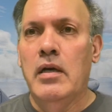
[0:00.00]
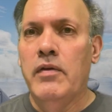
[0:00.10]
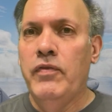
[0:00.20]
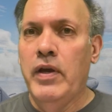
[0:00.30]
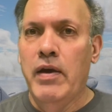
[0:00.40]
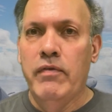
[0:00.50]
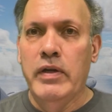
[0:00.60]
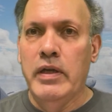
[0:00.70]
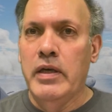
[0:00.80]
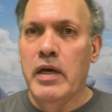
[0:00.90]
If you have
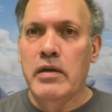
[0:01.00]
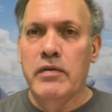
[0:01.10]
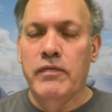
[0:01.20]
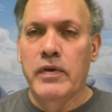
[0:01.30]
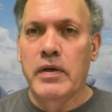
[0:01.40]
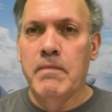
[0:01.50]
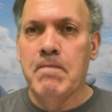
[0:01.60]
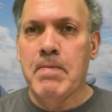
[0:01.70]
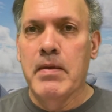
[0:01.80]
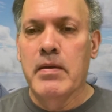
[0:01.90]
any kind of
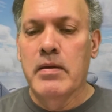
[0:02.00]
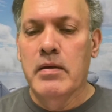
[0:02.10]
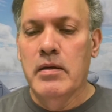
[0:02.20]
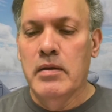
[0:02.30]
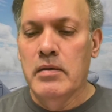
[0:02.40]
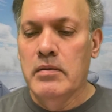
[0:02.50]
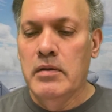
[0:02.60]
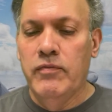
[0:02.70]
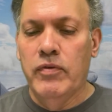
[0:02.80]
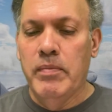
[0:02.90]

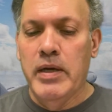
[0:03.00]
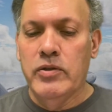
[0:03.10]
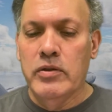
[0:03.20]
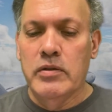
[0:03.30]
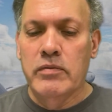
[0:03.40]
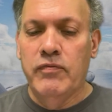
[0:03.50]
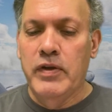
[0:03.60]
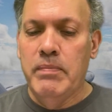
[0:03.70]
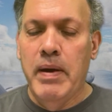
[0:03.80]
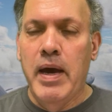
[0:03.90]
information,
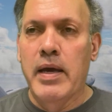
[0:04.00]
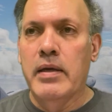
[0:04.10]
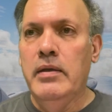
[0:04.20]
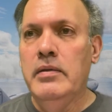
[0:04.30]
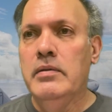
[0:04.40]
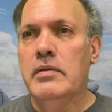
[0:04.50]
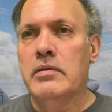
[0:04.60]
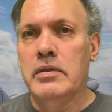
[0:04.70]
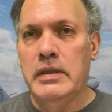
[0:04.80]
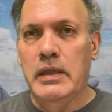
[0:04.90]
feedback,
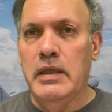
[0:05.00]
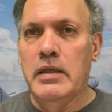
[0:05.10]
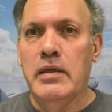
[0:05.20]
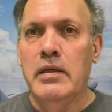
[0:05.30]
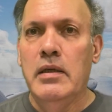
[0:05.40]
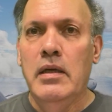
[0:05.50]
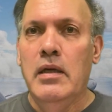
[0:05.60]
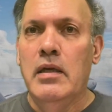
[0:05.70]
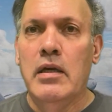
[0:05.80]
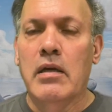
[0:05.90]
critique,
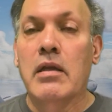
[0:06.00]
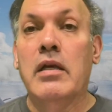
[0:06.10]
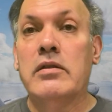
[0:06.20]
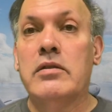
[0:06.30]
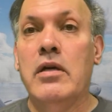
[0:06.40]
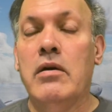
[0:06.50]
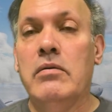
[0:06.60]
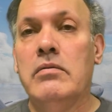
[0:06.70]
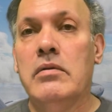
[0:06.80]
you know, let us know.